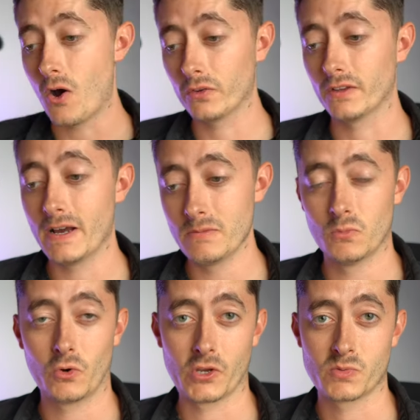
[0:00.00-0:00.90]
online
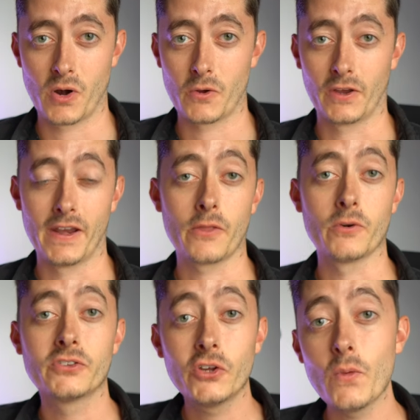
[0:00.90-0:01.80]
mortgage broker. Now there
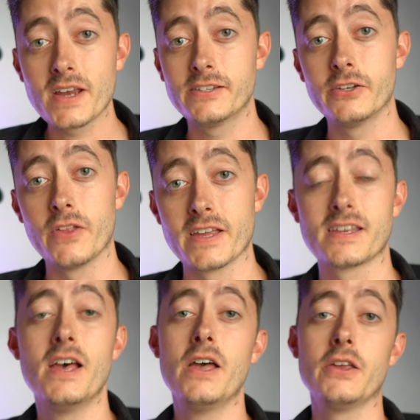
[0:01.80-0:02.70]
are two ways to do this.
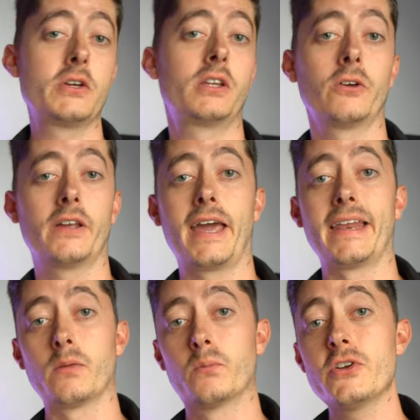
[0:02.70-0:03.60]
You can look at
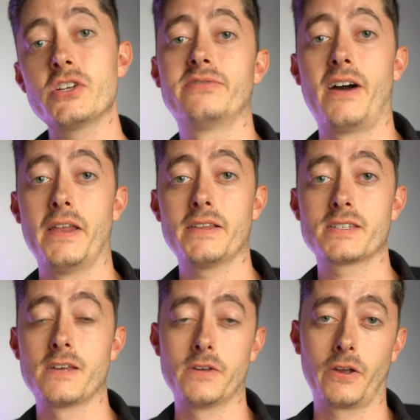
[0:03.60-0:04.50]
getting bridging
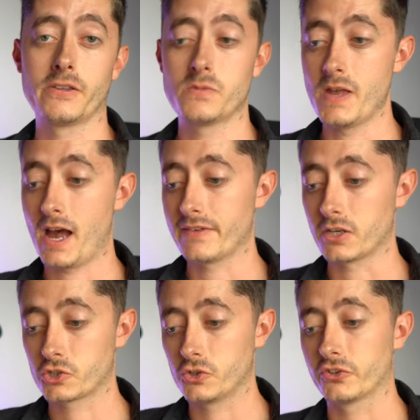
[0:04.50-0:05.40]
finance if you're going to be having
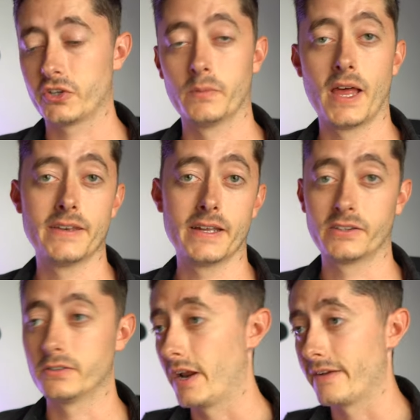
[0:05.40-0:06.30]
short-term lending
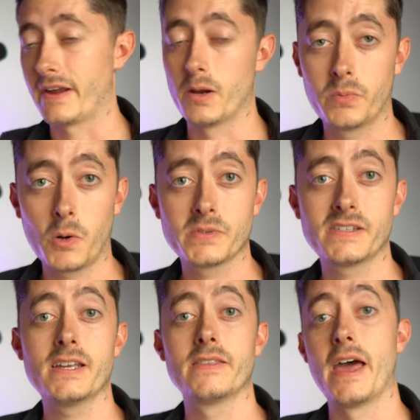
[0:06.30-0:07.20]
to renovate a
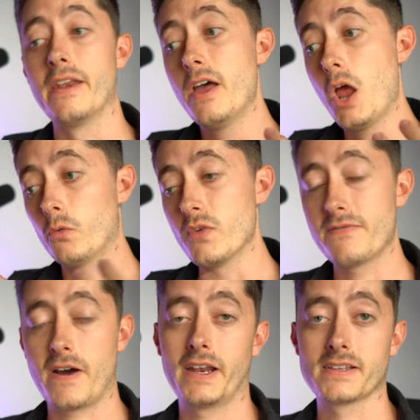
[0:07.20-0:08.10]
property and then
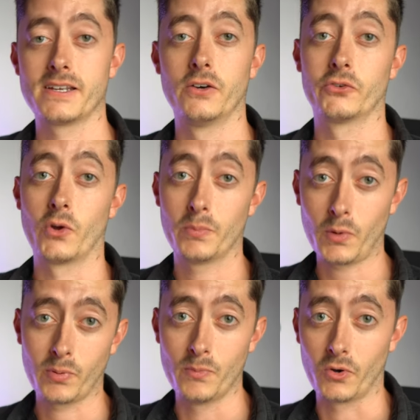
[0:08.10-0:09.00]
refinance it onto a
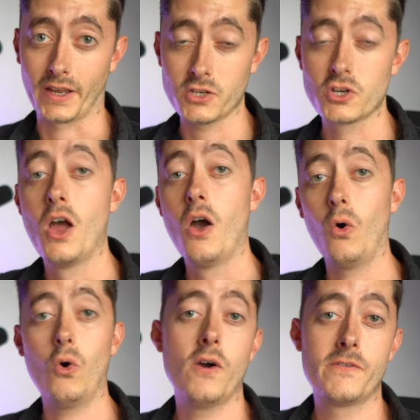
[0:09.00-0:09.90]
proper mortgage,
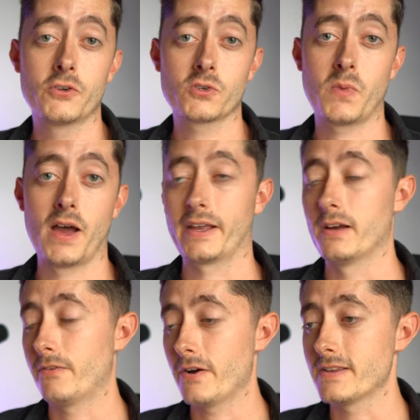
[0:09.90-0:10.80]
or if you're just buying
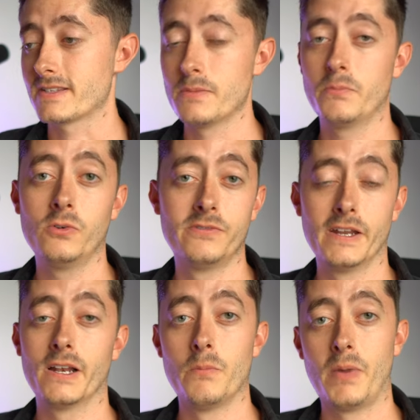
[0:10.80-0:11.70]
a very simple
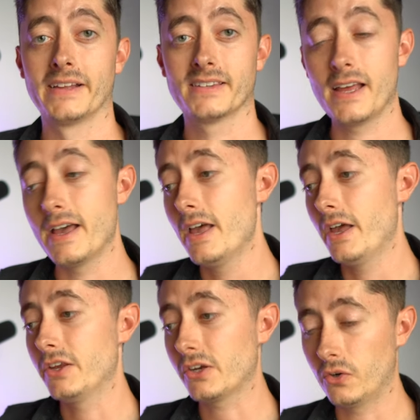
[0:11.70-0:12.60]
vanilla buy-to-let,
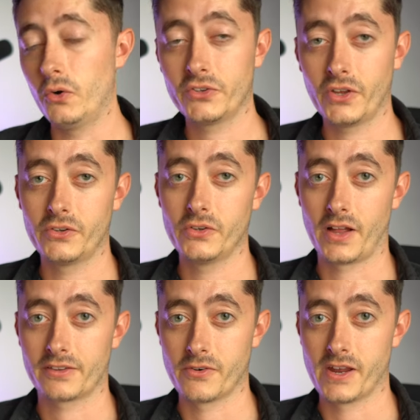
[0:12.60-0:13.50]
you can also do
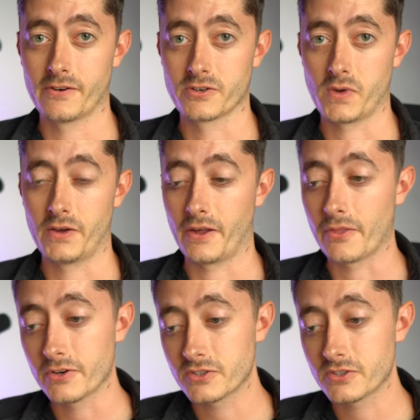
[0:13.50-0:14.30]
that through here as well. Now there are